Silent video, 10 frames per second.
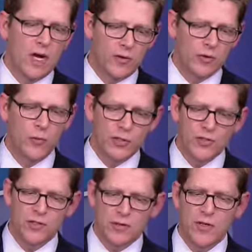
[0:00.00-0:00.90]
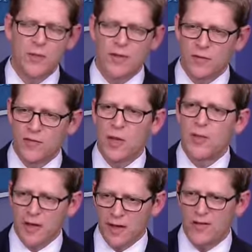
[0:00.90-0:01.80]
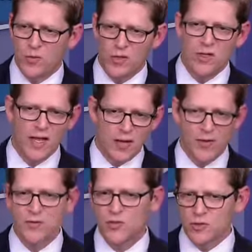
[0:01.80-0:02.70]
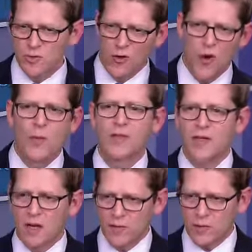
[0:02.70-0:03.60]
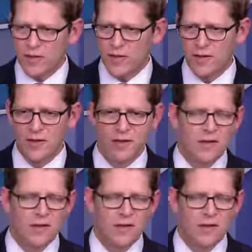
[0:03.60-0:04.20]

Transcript: Congress will reach an agreement of some kind that will allow them to open the government,